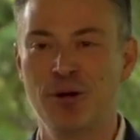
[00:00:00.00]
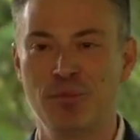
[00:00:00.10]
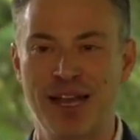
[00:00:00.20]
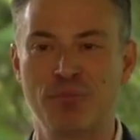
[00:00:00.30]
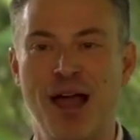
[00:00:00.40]

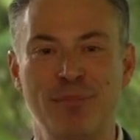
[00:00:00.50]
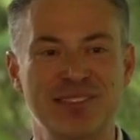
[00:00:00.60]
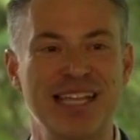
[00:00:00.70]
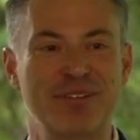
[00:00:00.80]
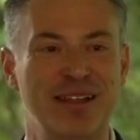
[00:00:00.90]
but I promised
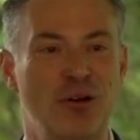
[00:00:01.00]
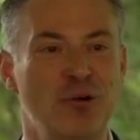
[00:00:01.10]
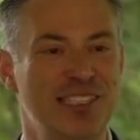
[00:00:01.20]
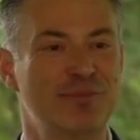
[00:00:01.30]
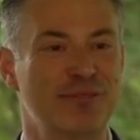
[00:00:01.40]
David I'd
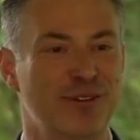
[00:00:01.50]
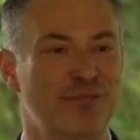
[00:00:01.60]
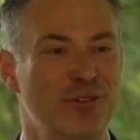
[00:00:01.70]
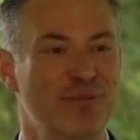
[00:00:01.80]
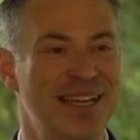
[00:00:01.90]
only speak for a
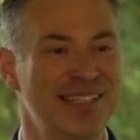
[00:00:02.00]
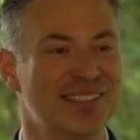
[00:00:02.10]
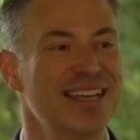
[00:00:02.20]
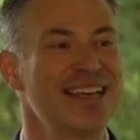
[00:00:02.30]
few minutes.